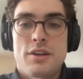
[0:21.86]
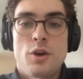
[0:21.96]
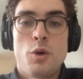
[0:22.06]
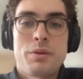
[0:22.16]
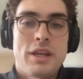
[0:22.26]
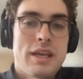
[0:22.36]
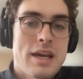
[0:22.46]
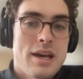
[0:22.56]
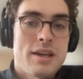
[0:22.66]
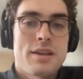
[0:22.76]

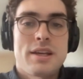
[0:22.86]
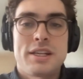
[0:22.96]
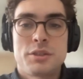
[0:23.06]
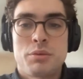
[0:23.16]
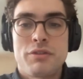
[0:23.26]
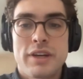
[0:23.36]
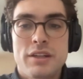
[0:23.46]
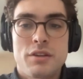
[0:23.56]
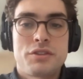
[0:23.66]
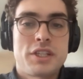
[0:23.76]
OpenAI, as a
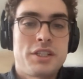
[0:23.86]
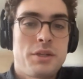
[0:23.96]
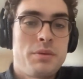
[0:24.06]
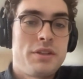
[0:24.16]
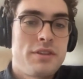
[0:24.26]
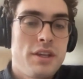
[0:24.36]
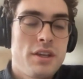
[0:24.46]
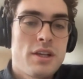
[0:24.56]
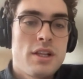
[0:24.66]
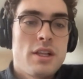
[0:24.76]
provider of ChatGPT,
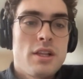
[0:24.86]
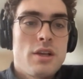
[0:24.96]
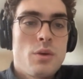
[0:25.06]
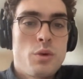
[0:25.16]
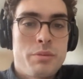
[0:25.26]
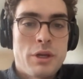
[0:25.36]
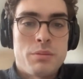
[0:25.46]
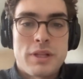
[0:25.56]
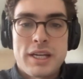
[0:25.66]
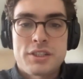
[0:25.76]
would be
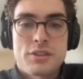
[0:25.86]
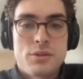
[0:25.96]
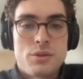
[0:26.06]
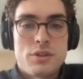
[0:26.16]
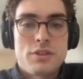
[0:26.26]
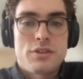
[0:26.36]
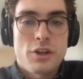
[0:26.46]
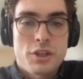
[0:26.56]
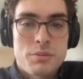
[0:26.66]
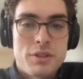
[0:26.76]
obliged to
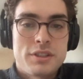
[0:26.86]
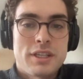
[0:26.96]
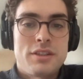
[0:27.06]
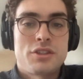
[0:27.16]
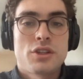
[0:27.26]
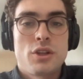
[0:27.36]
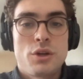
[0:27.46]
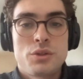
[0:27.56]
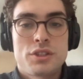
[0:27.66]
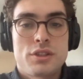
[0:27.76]
document and
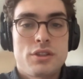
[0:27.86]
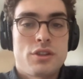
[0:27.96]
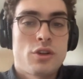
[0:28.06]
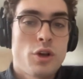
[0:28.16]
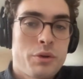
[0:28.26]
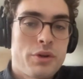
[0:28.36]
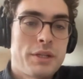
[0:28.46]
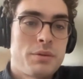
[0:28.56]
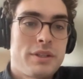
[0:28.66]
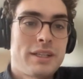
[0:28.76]
disclose the copyright
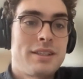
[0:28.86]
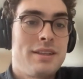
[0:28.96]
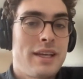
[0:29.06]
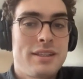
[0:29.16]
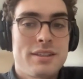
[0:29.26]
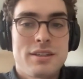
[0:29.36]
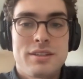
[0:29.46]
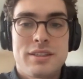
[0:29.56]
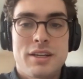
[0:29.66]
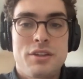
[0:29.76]
protected data
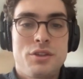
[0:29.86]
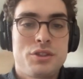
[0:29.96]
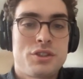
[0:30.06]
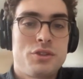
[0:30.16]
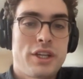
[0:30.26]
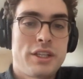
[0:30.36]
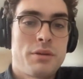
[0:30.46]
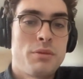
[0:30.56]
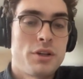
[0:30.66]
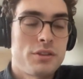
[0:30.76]
that it used to train their
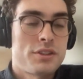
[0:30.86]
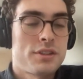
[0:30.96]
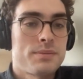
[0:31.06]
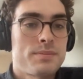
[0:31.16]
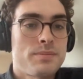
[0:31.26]
models.